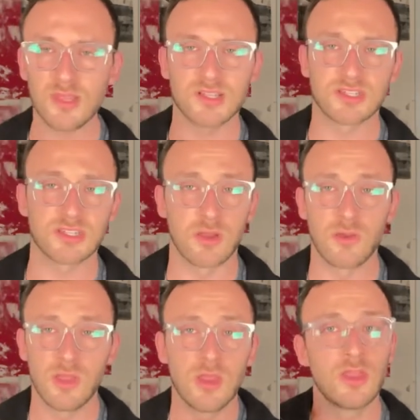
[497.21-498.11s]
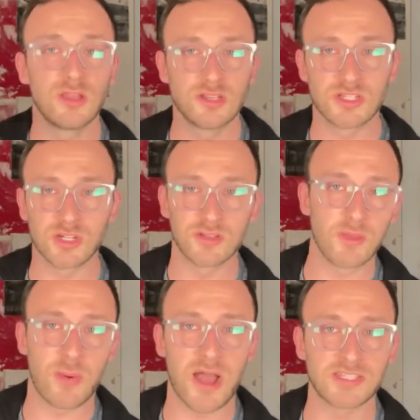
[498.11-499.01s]
So
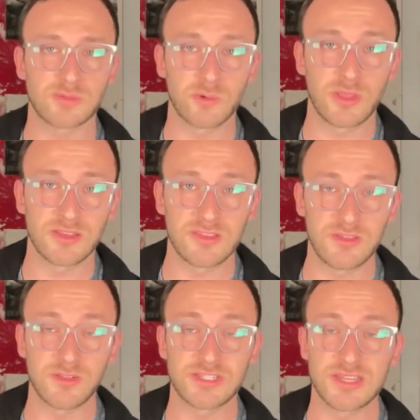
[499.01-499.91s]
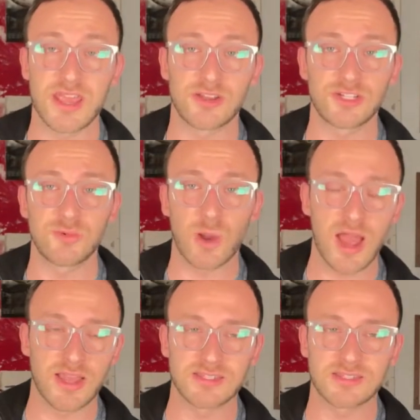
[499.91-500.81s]
certainly possible we continue to see energy
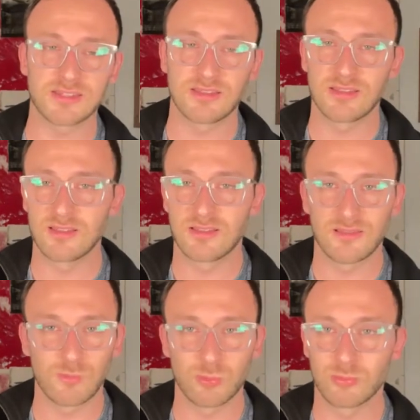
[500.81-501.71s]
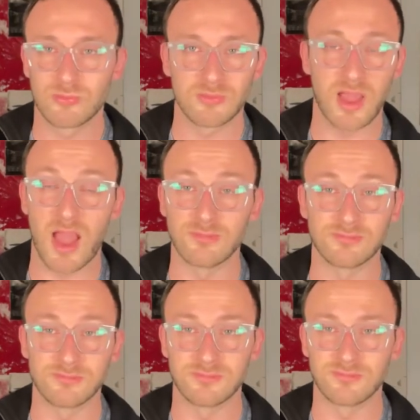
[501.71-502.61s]
rise.
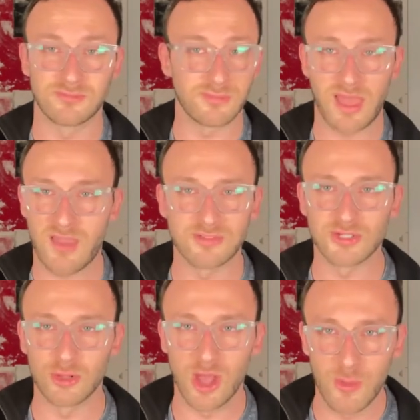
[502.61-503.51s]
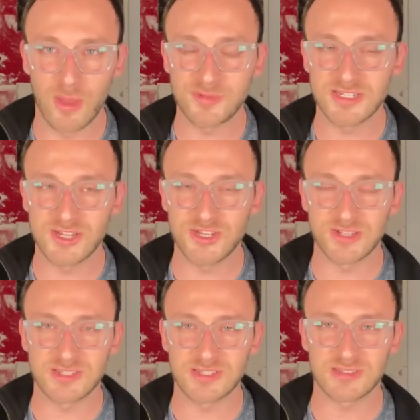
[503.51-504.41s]
I haven't sold all my
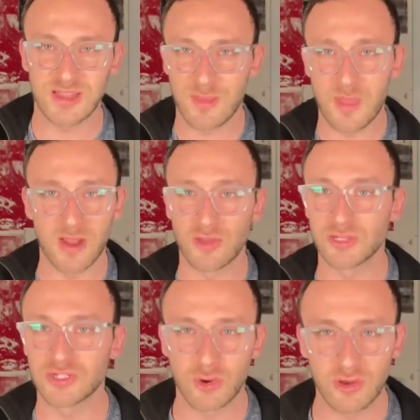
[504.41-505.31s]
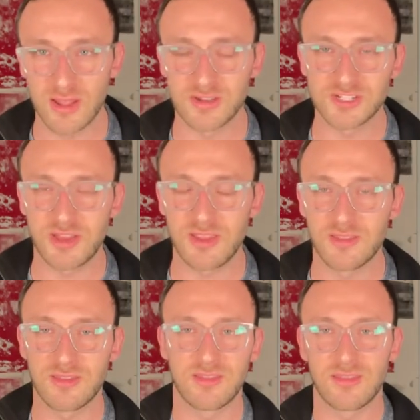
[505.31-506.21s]
positions. I'm not going short
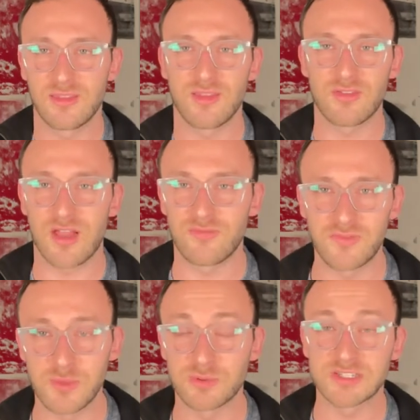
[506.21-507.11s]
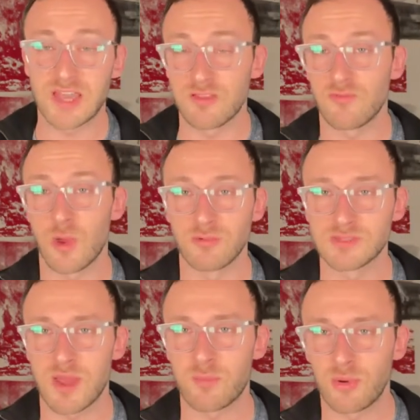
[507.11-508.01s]
energy. I've got 50% of what
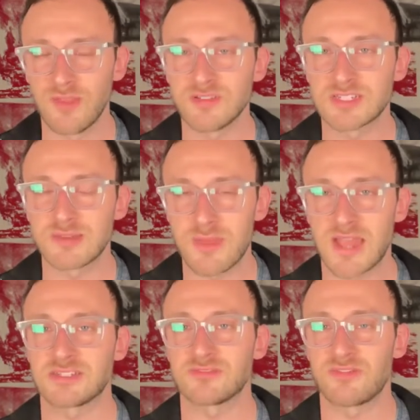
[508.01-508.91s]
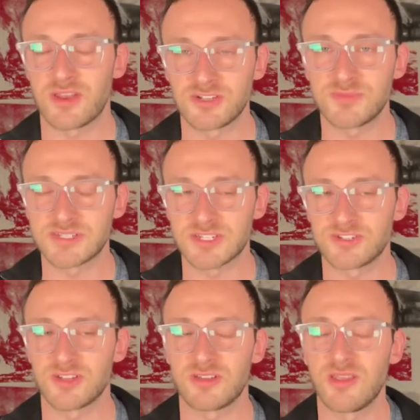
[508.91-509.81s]
was my previously massive energy
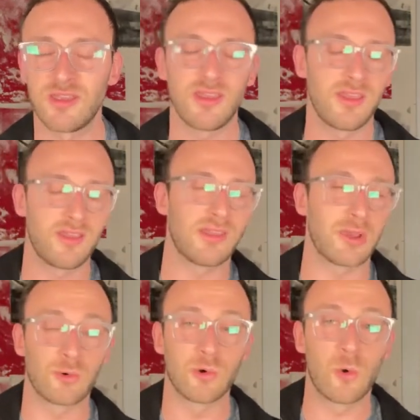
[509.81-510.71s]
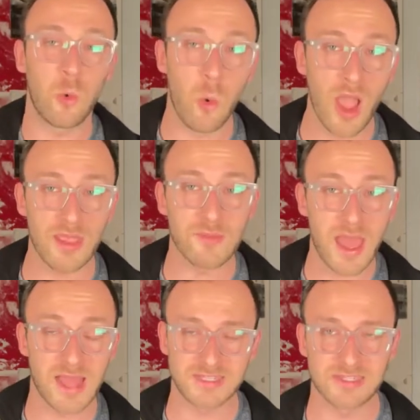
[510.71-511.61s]
position that grew quite
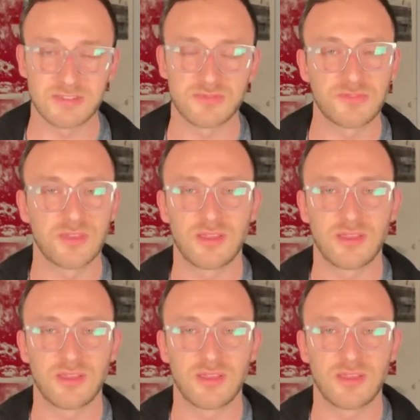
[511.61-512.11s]
massive.